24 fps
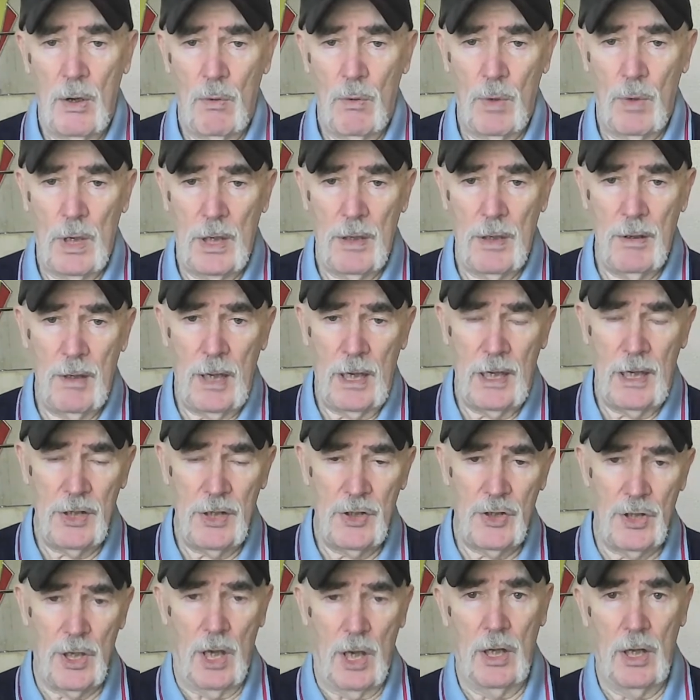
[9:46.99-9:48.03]
where he
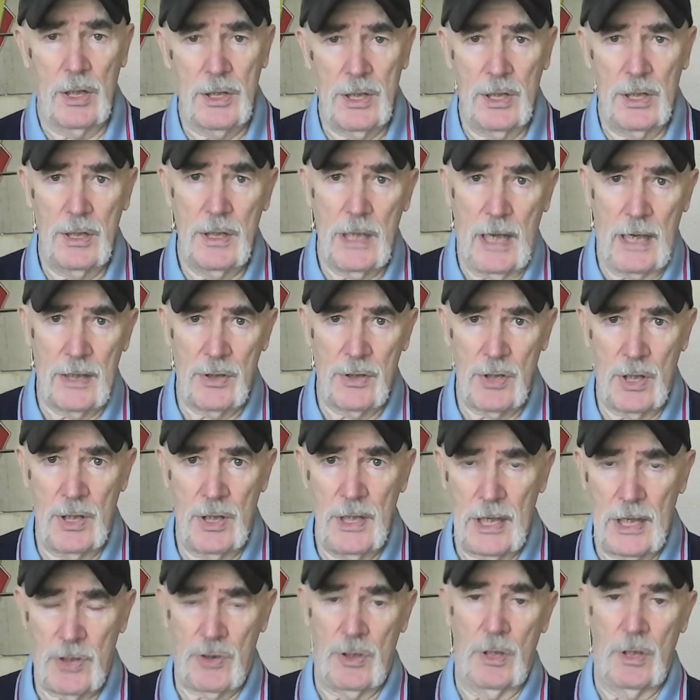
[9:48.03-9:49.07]
started as a
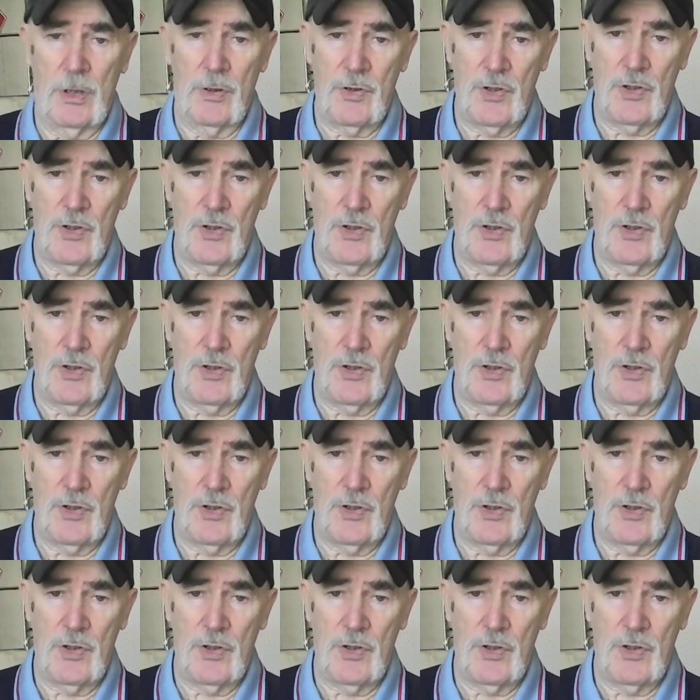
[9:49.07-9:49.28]
national